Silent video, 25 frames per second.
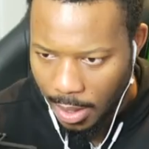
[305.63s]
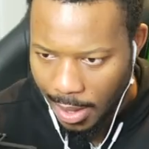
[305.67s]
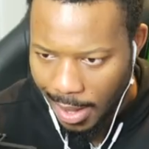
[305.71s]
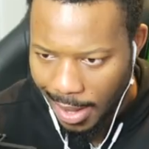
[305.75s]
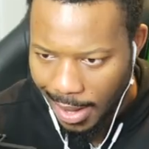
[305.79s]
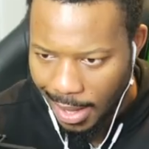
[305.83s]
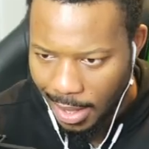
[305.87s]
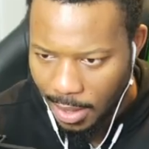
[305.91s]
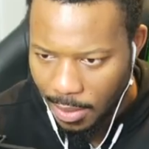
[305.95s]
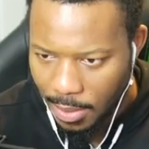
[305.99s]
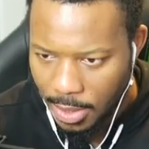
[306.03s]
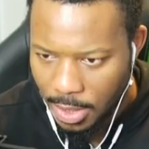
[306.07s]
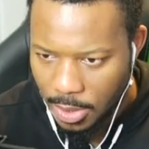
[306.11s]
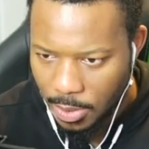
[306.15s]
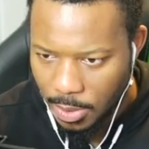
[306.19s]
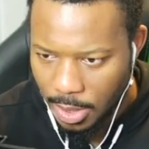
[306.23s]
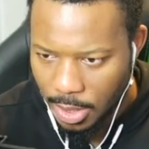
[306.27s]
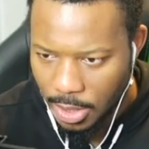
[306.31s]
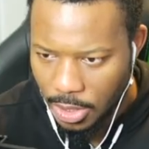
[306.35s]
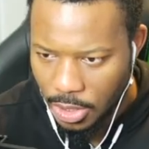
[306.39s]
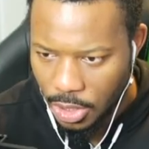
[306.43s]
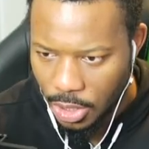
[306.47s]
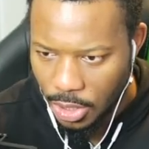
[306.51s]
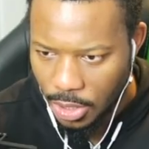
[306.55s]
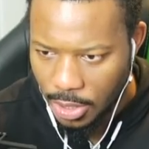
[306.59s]
I kinda just
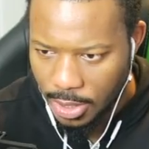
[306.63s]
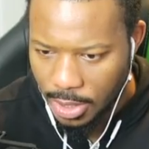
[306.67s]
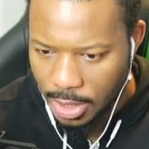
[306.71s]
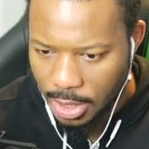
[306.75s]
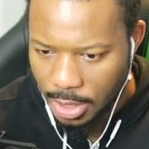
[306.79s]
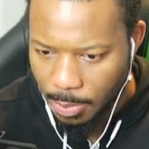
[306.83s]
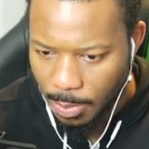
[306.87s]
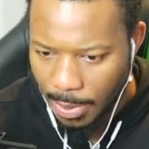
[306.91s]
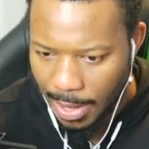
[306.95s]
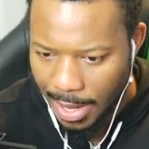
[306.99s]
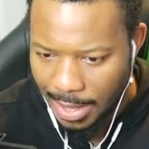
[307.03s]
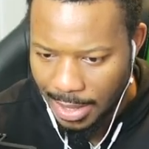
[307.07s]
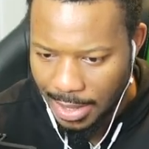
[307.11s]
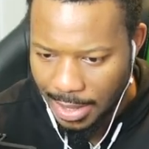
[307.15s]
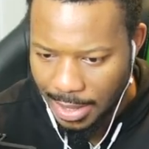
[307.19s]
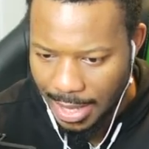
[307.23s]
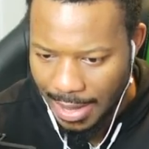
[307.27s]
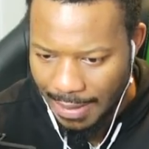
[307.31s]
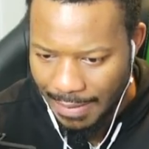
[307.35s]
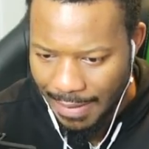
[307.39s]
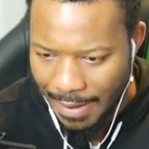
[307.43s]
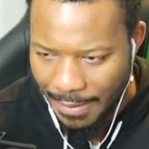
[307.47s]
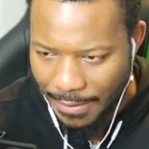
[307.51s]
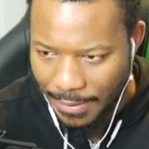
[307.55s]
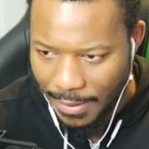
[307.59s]
wanna search this place and see
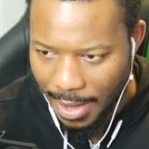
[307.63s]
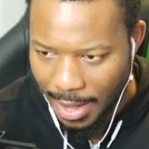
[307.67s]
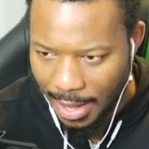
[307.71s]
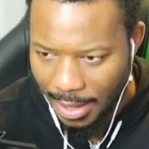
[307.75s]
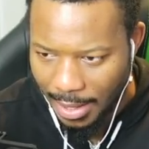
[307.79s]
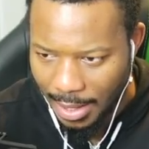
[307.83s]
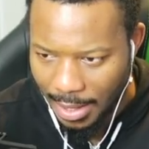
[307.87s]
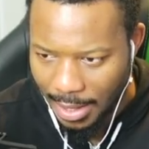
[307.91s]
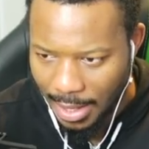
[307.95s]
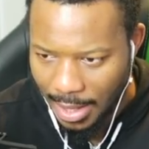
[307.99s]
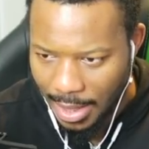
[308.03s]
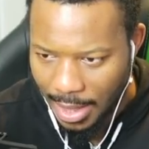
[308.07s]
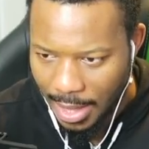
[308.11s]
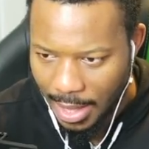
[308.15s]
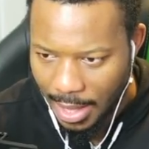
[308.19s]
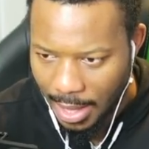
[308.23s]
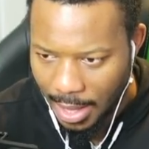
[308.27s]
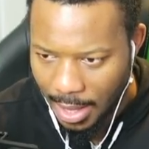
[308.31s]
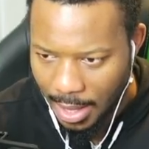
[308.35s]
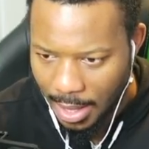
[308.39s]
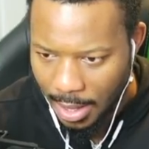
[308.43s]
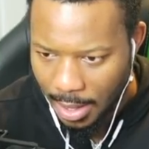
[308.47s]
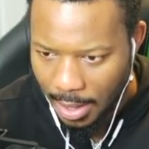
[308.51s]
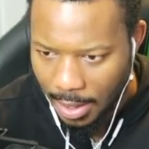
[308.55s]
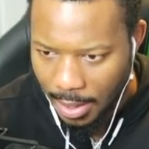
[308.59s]
if I find
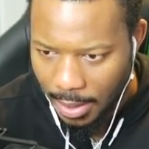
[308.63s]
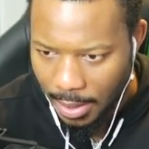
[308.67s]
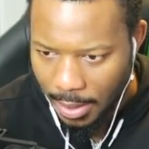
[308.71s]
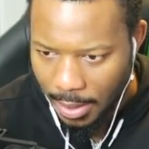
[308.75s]
anything.